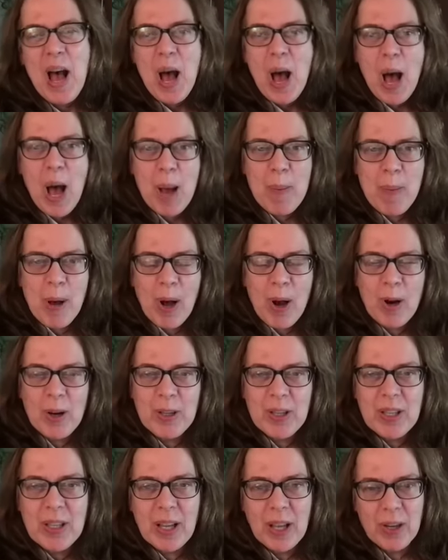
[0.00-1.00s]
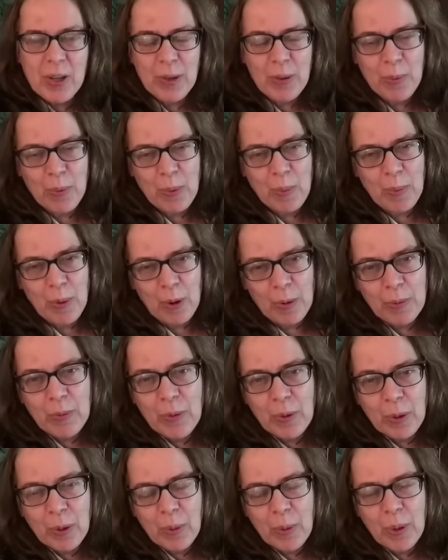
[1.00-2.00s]
I'm a heart-centered remote
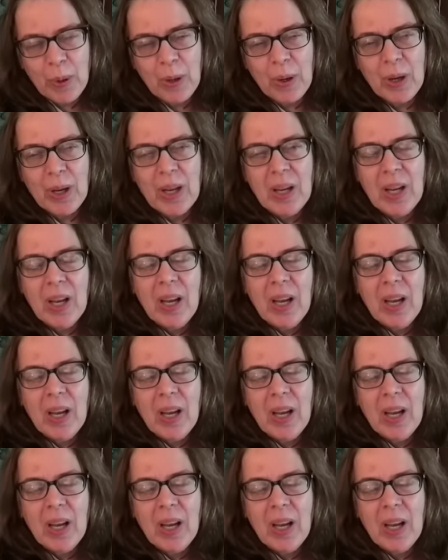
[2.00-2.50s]
viewer,